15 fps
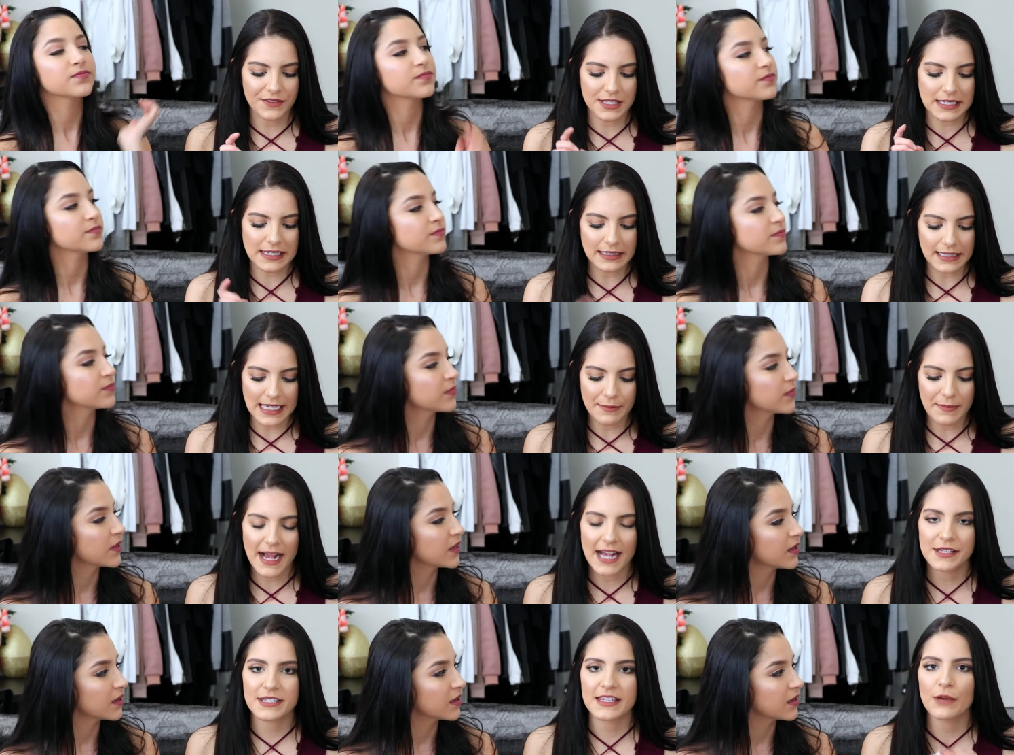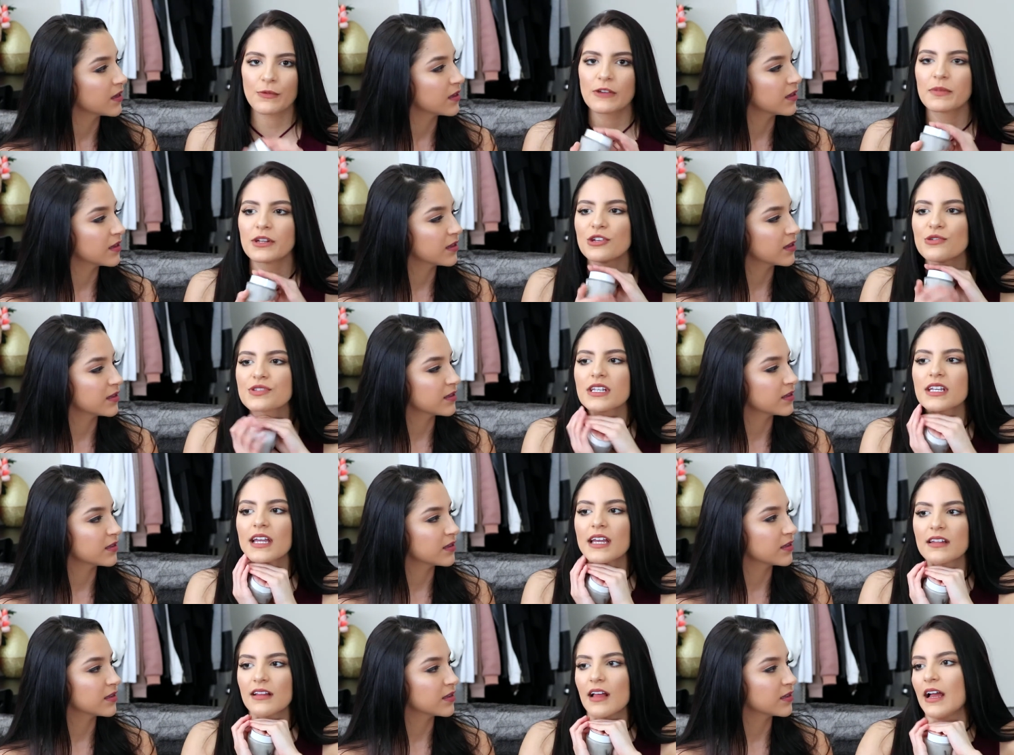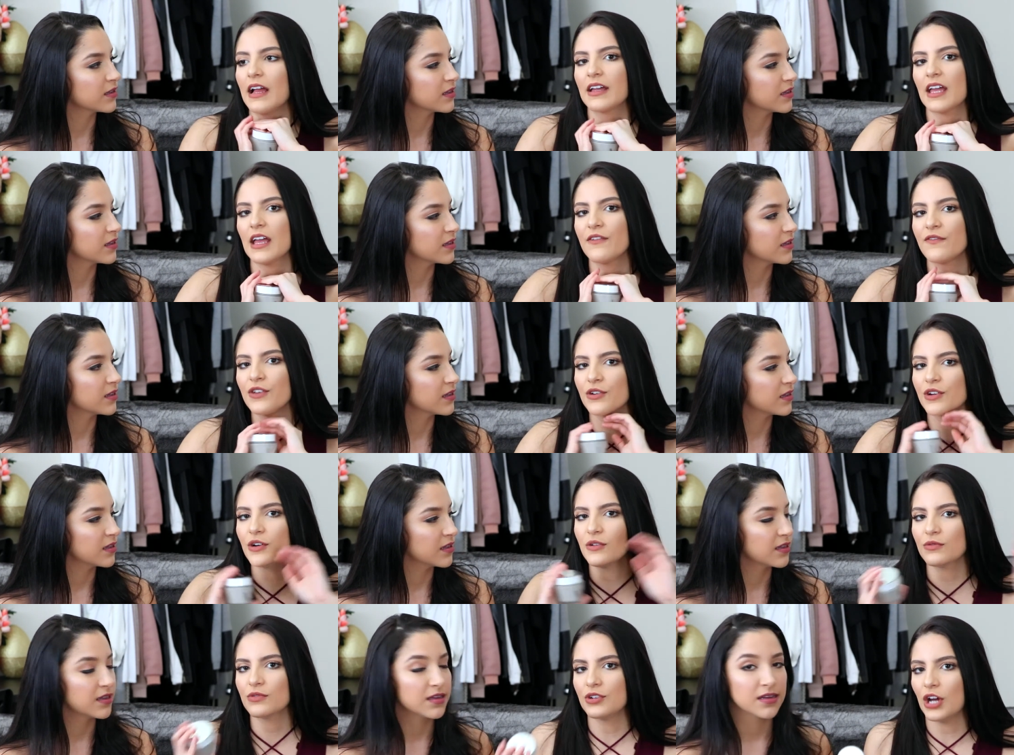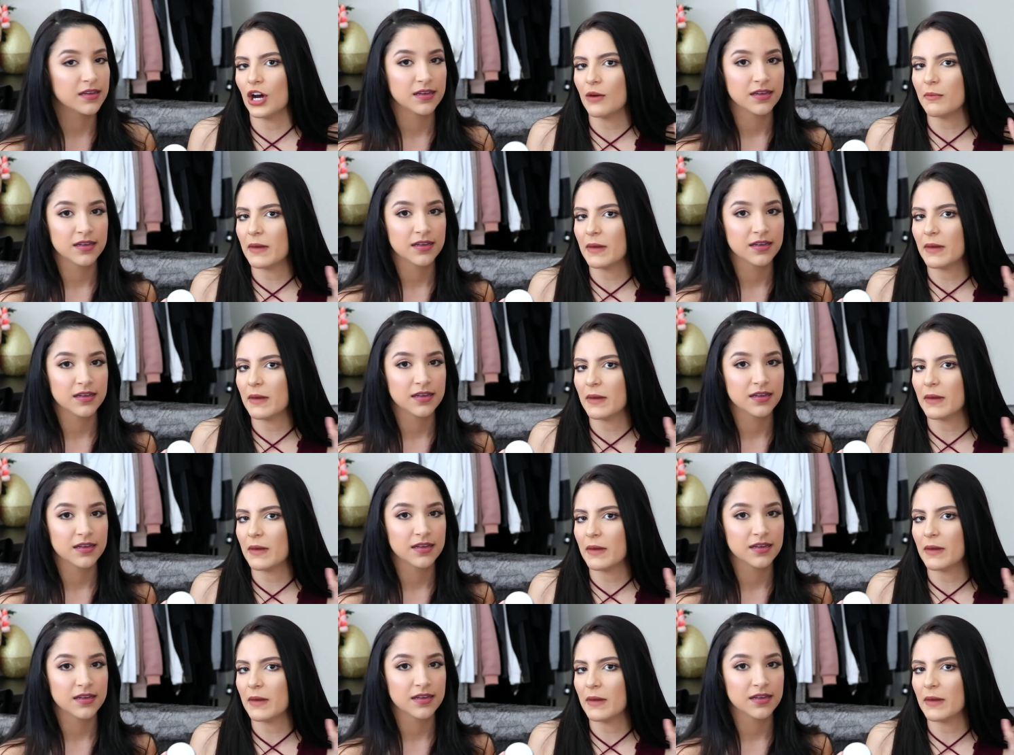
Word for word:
Speaker 1: this clay mask that we've been using, and like, if you don't know